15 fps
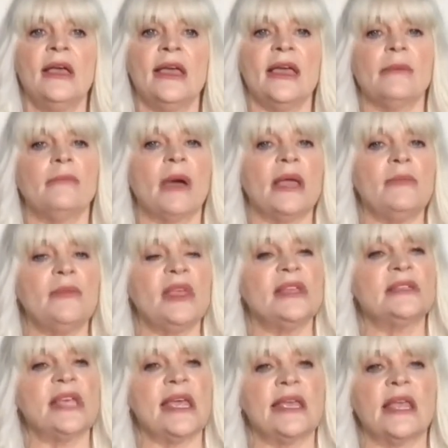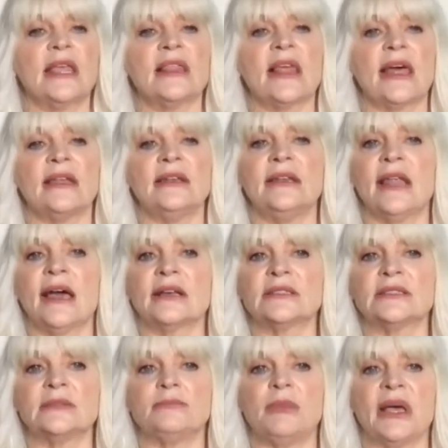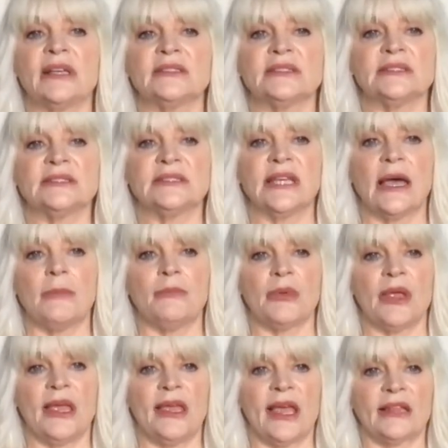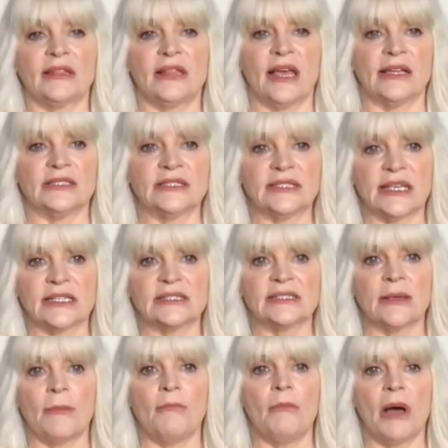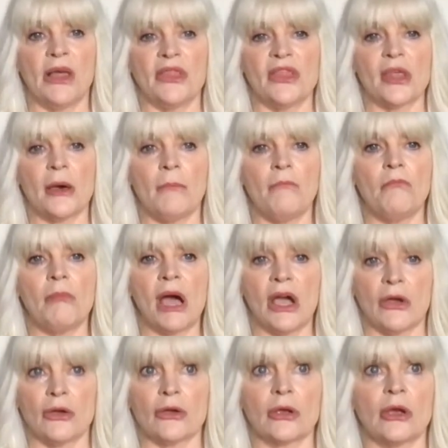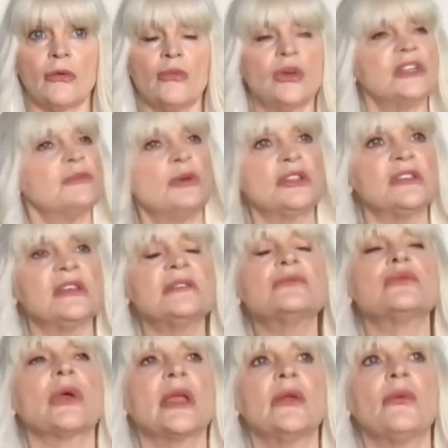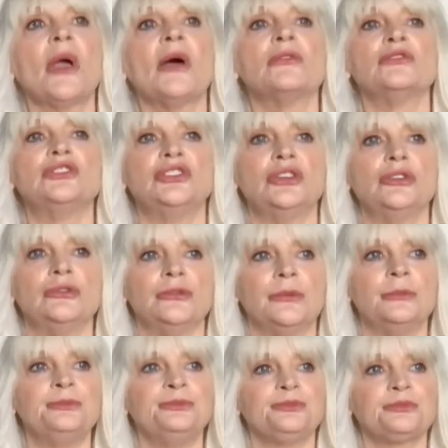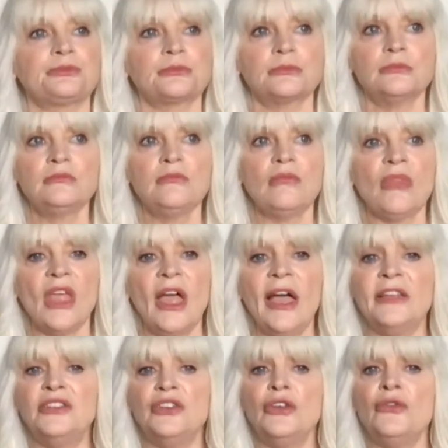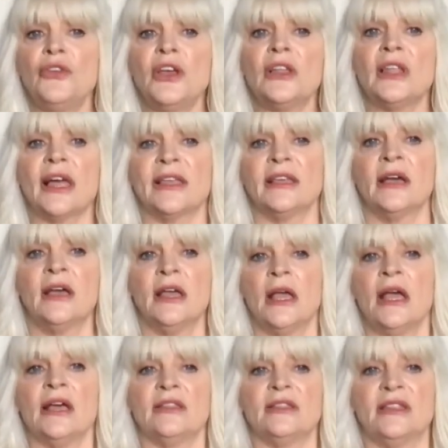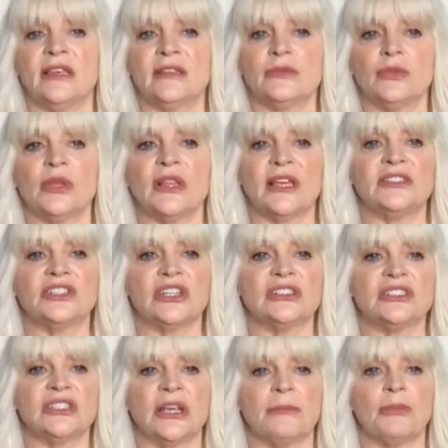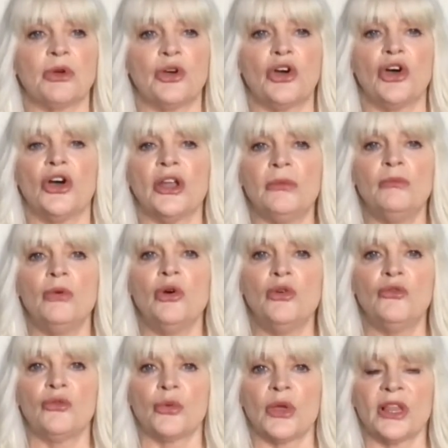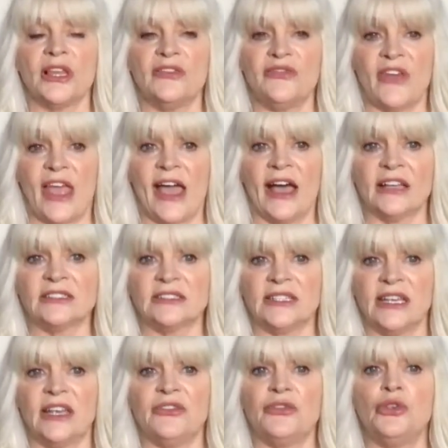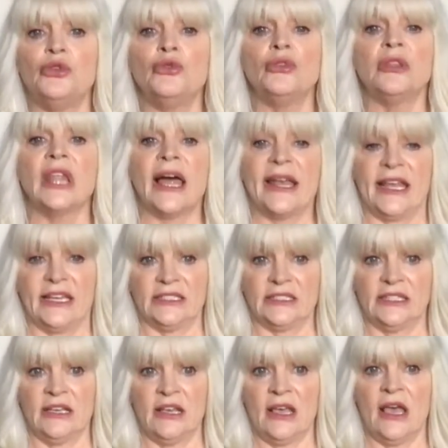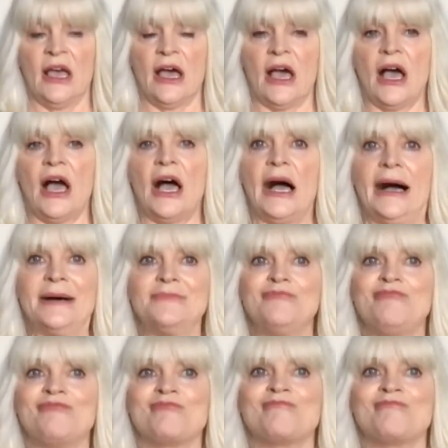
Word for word: It might mean taking that next best step at that six month mark, which puts us right around June. I do feel like this relationship could move really fast if you let it. Um,